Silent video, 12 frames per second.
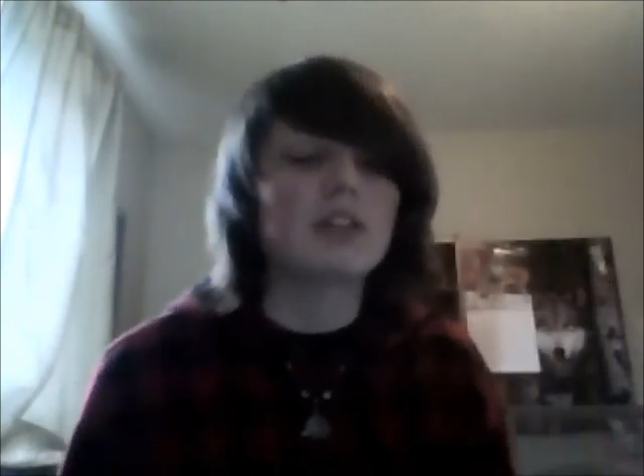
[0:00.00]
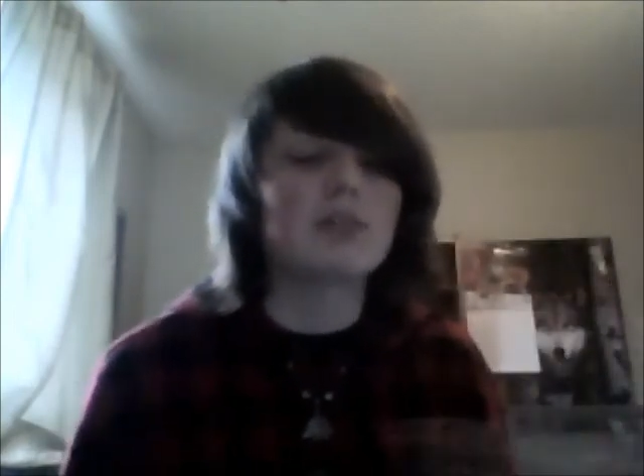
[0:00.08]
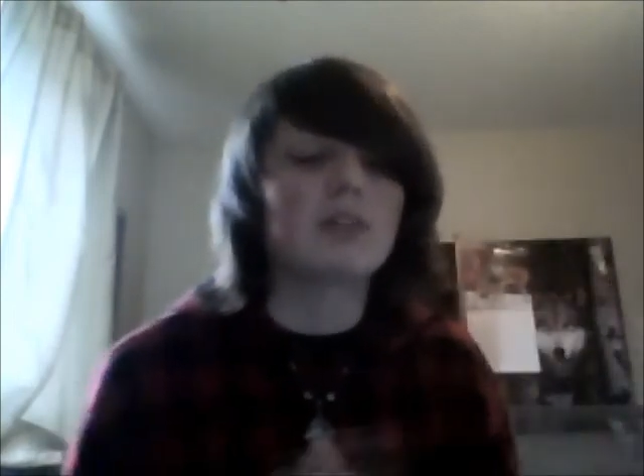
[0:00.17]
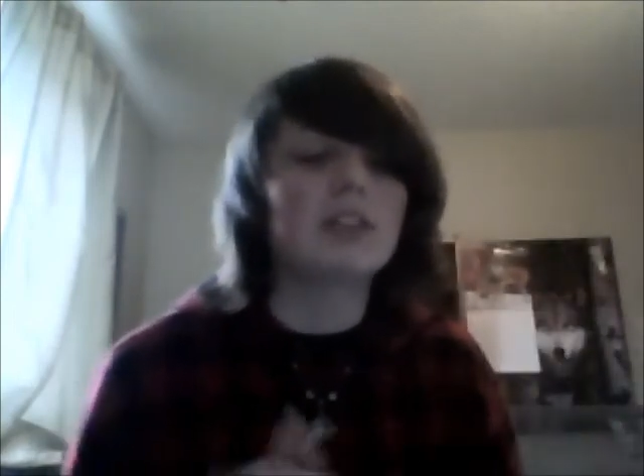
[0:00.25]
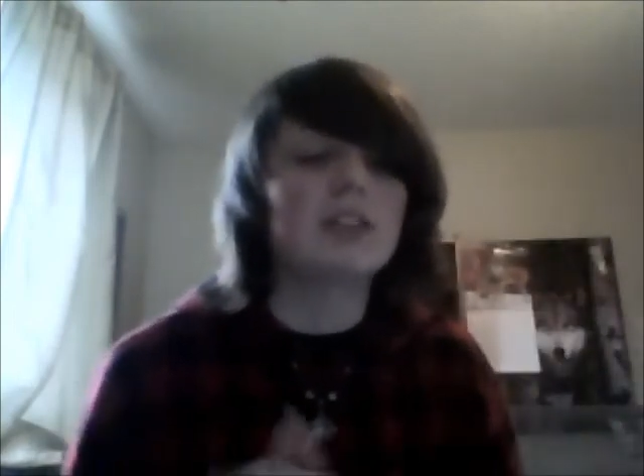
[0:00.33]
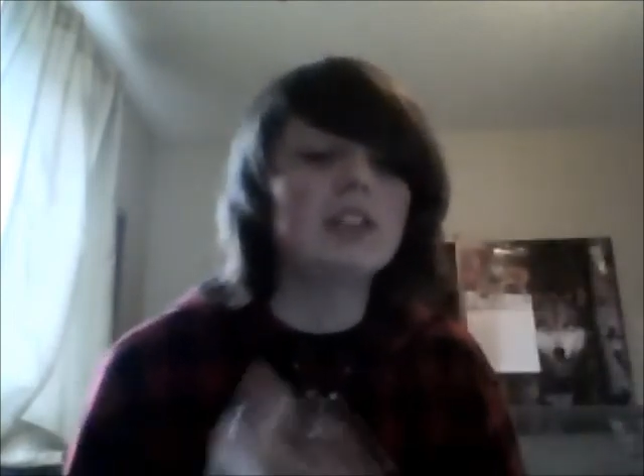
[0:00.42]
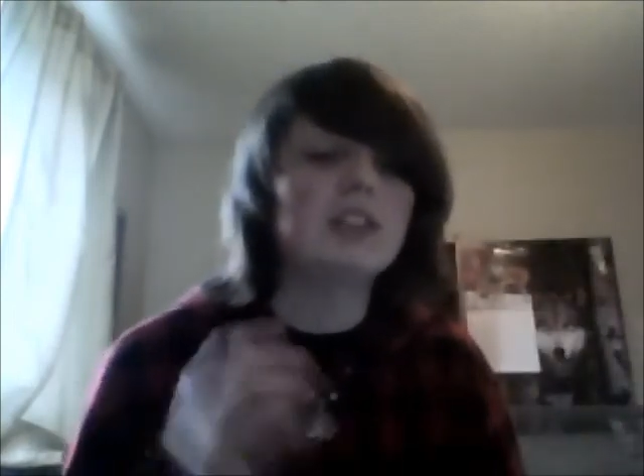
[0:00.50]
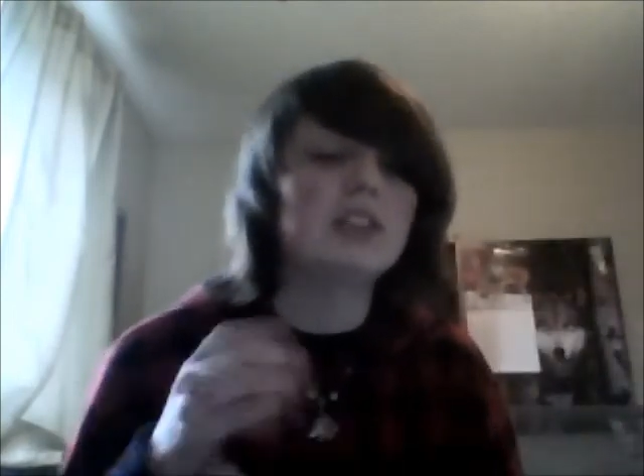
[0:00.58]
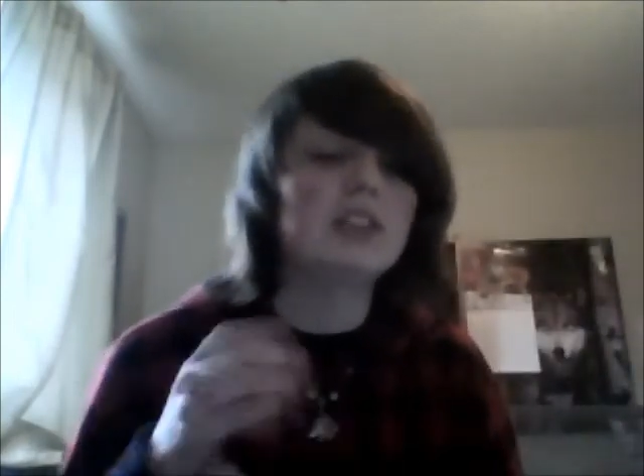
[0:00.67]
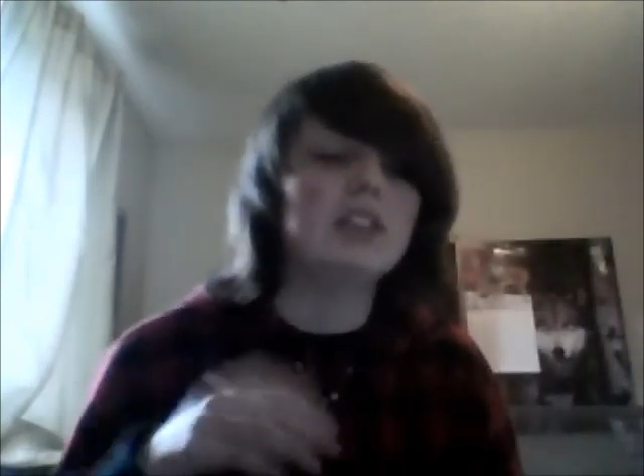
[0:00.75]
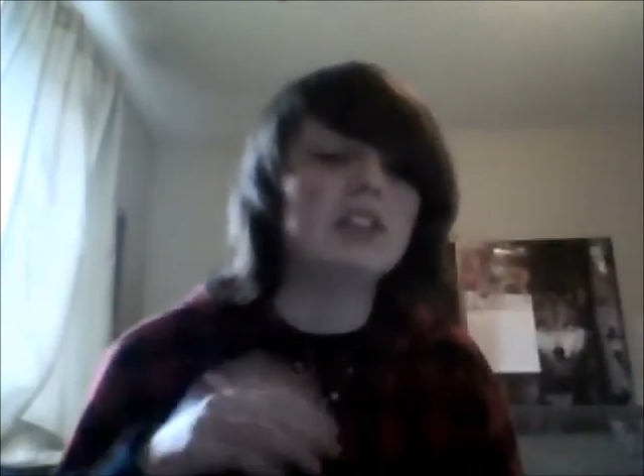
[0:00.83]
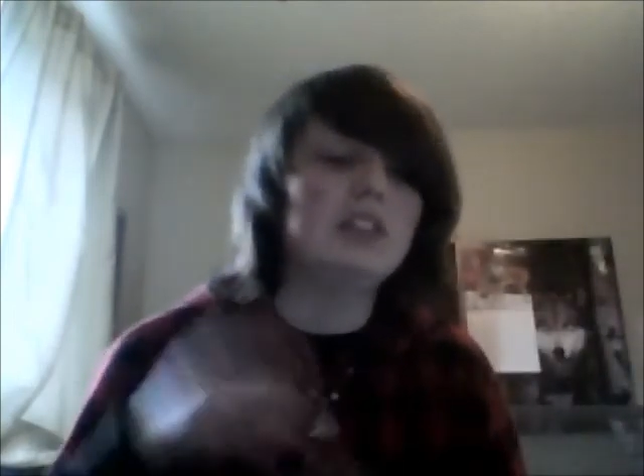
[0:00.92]
But this
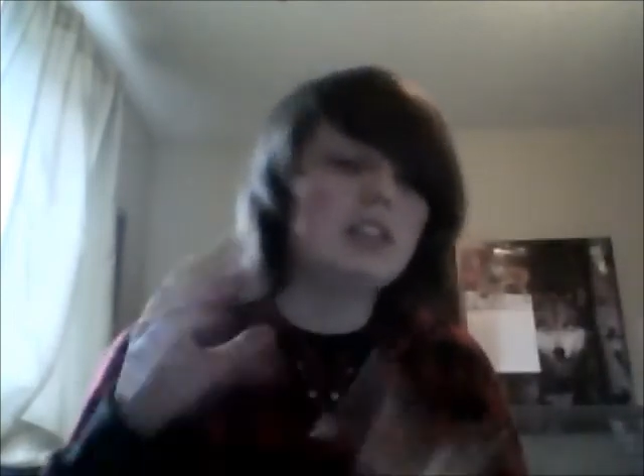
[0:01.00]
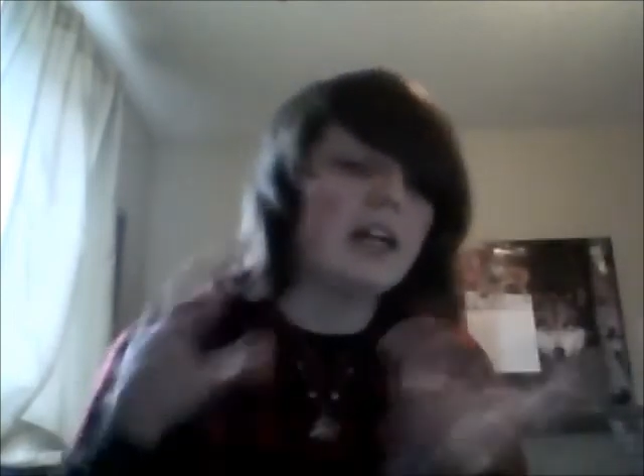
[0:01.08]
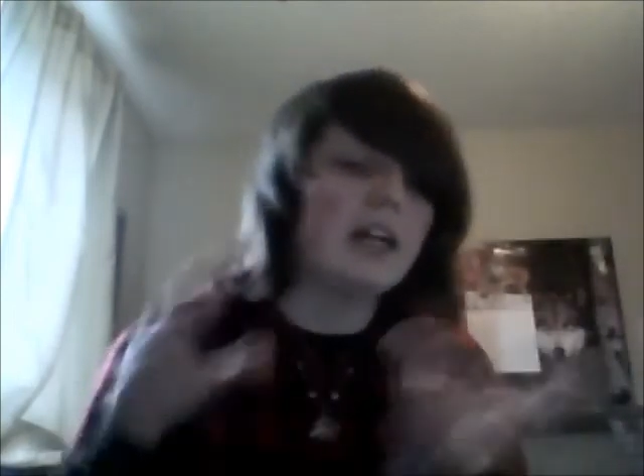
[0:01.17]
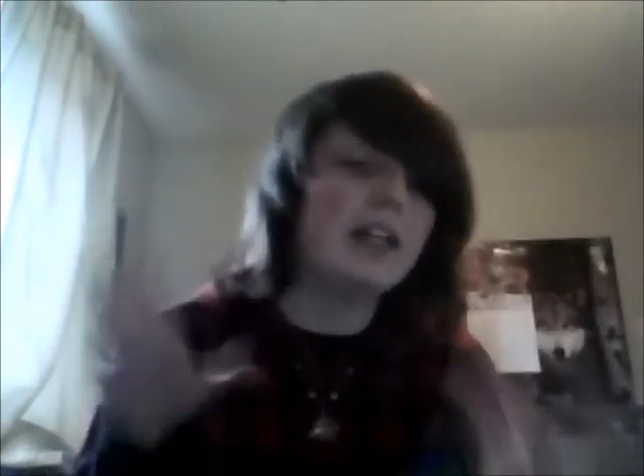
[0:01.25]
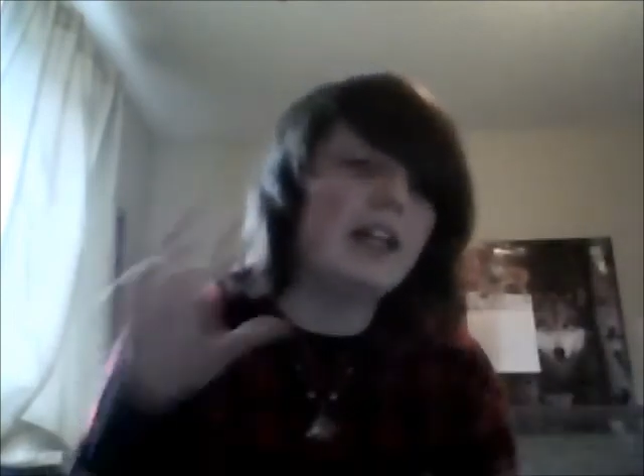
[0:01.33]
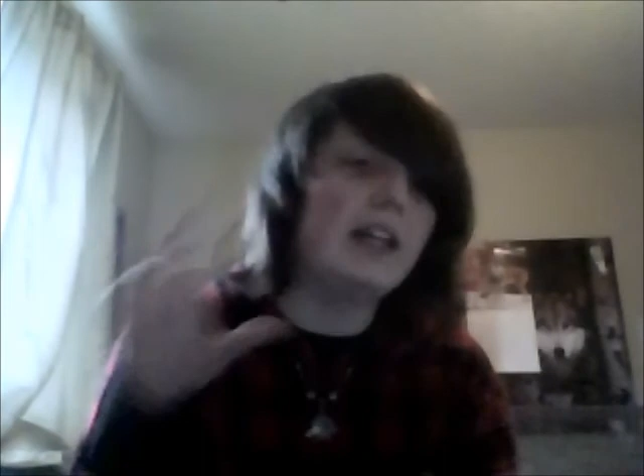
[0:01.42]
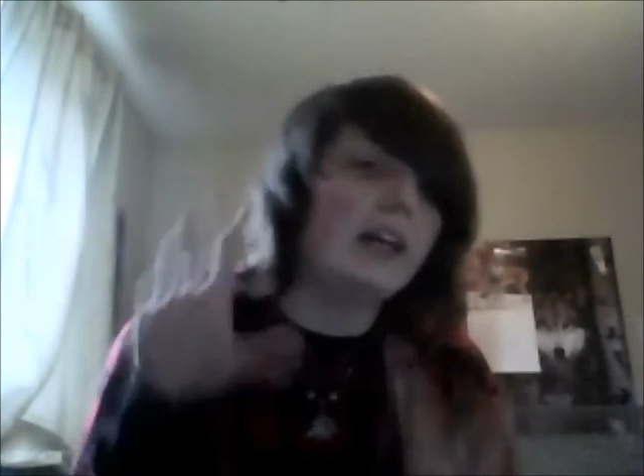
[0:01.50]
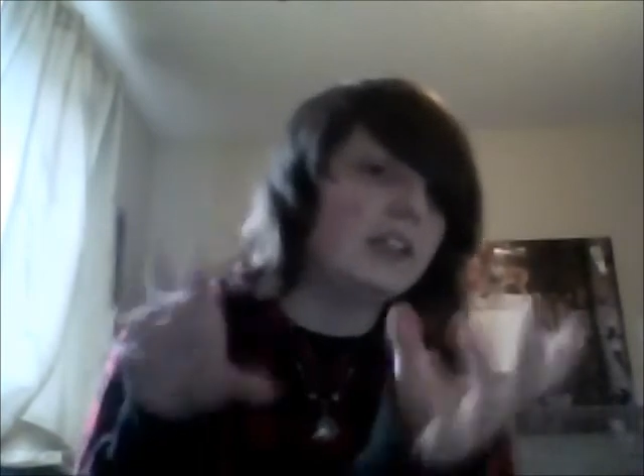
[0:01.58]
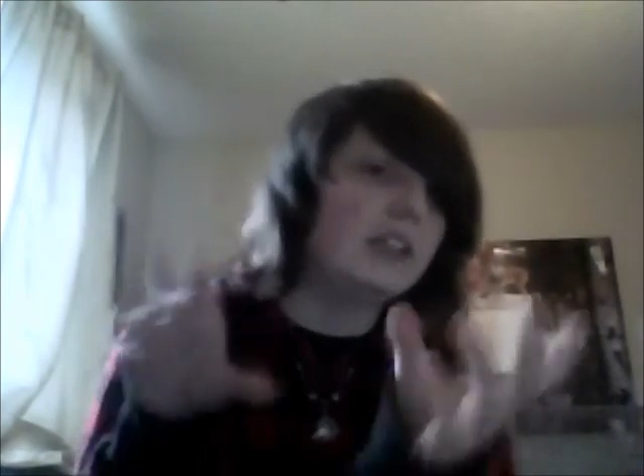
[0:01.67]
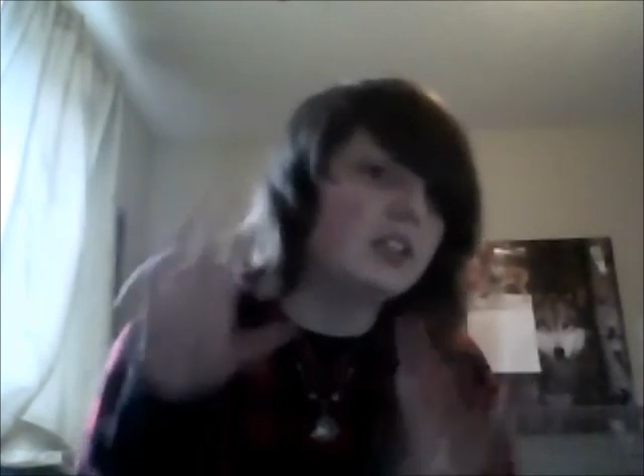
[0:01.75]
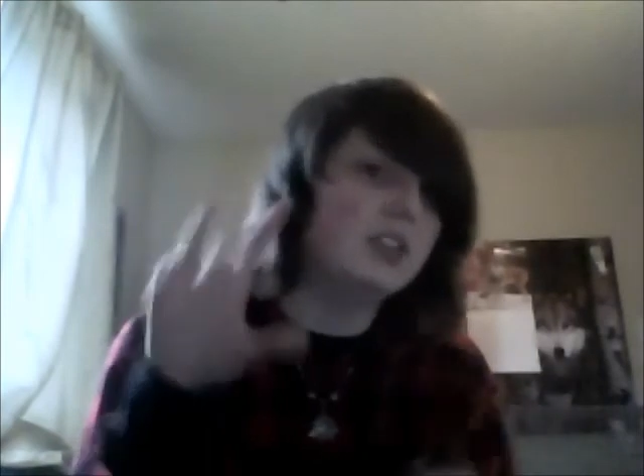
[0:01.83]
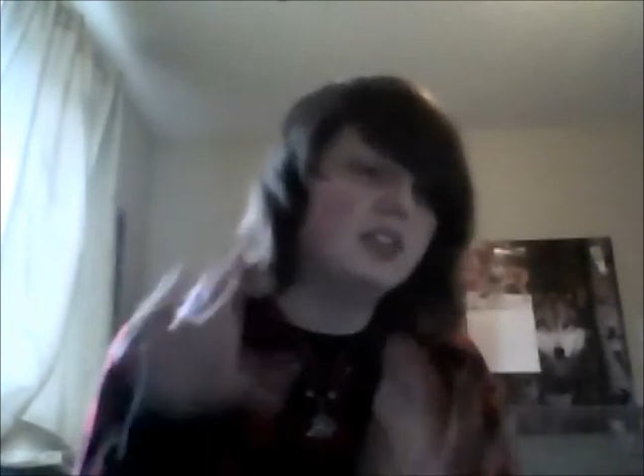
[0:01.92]
is a
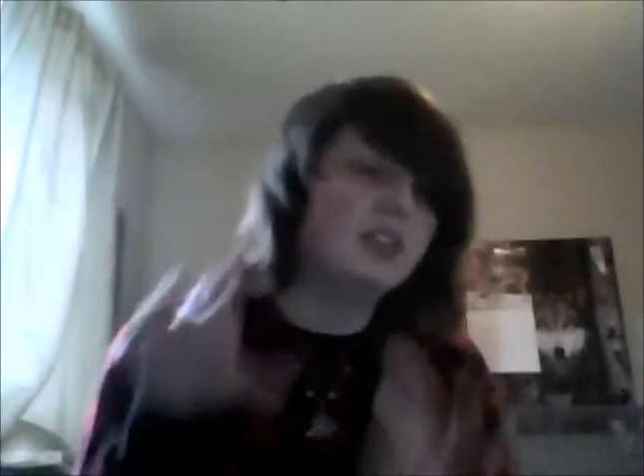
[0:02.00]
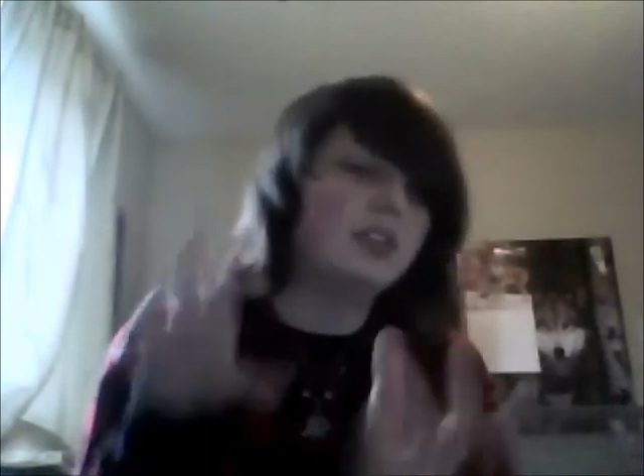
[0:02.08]
stylized